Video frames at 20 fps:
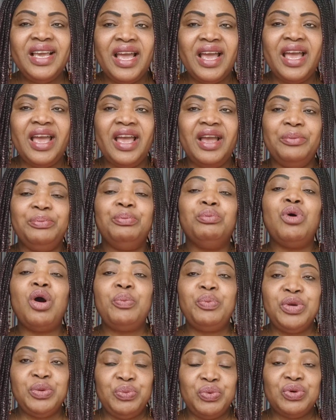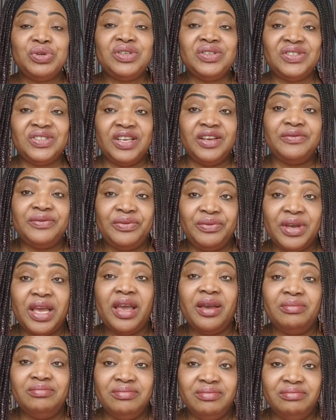uh, more people deserve
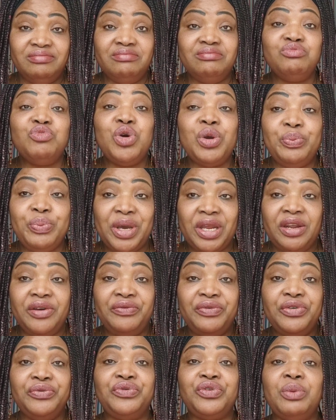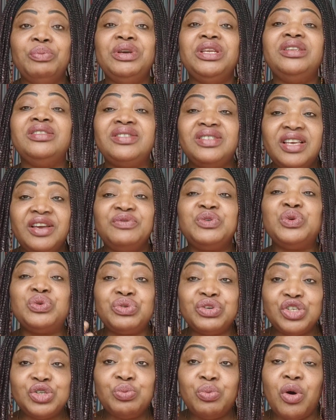and uh, we benefit from it, deserve to
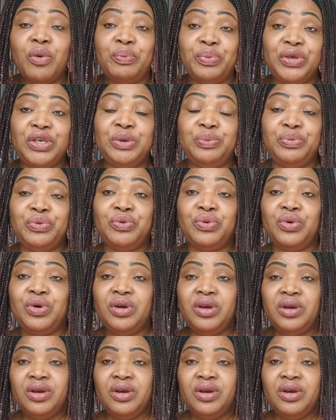reach more people,